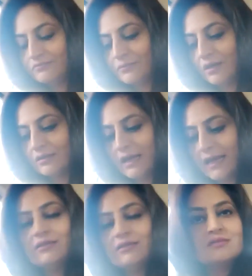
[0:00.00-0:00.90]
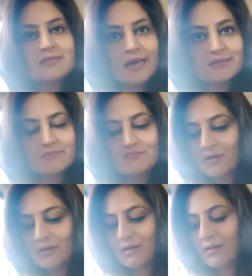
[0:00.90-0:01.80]
the enthusiasm,
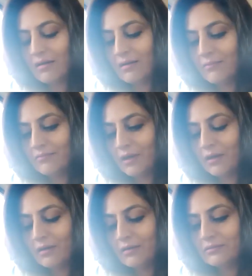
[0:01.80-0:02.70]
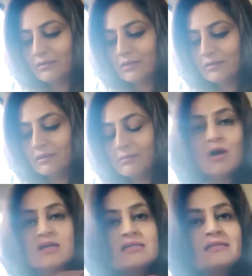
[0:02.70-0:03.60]
the
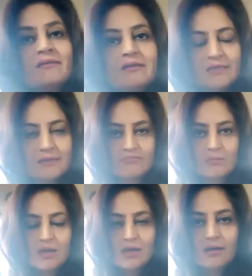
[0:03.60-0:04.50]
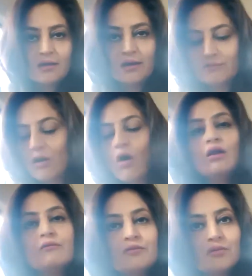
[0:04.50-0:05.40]
positivity that
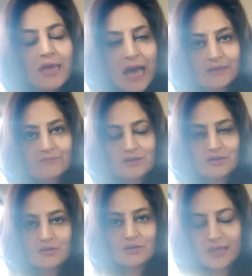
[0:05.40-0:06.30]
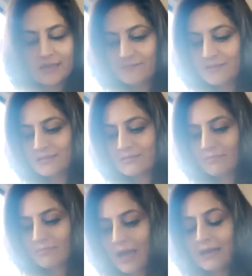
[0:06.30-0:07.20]
all of you carry within yourselves
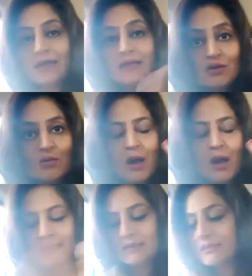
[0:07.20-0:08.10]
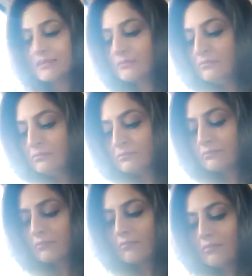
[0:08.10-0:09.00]
and in your minds.
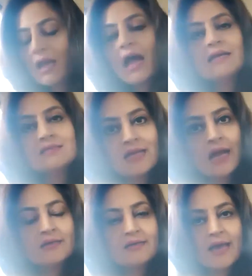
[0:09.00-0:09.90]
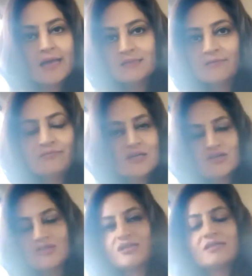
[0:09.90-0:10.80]
I started as a
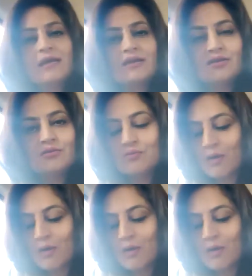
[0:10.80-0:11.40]
fresher, just like you.